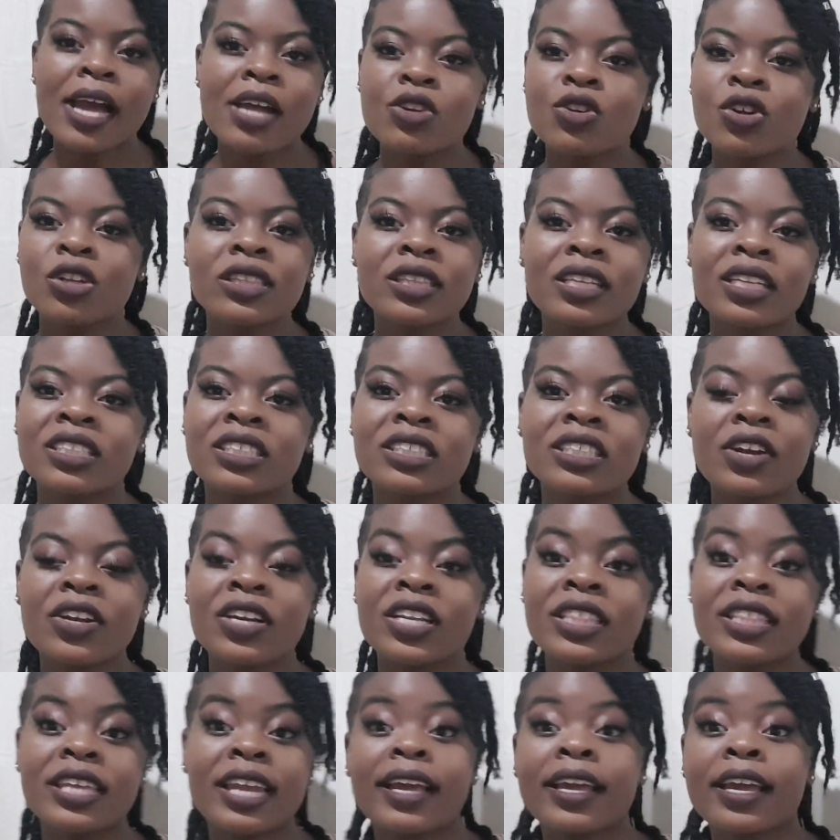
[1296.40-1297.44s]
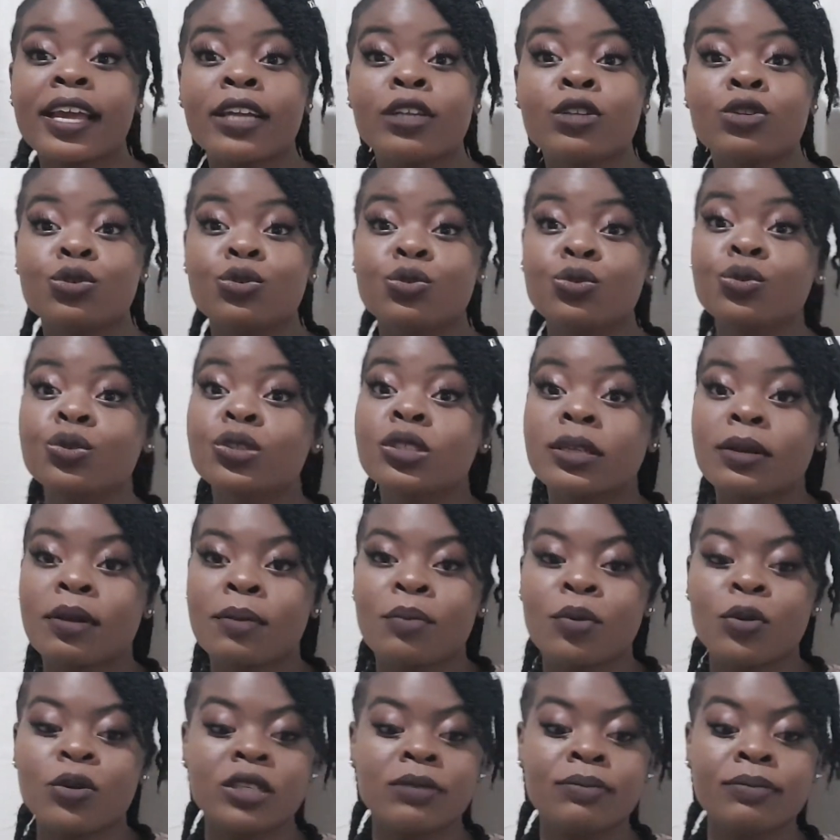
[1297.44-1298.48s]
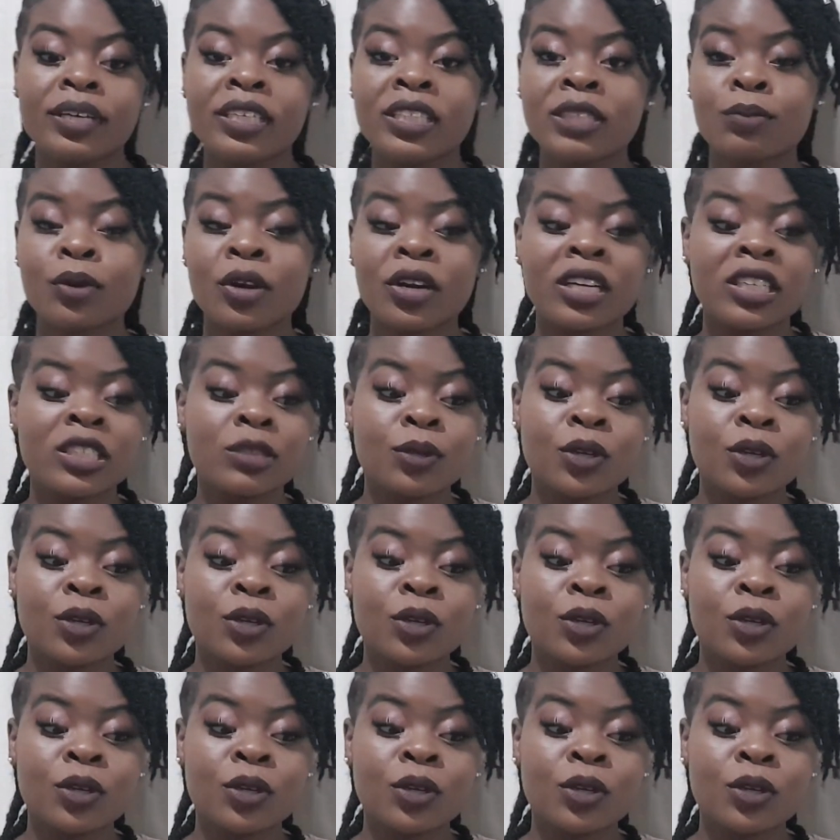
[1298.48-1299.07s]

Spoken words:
Not necessarily that I can't use protein-based products,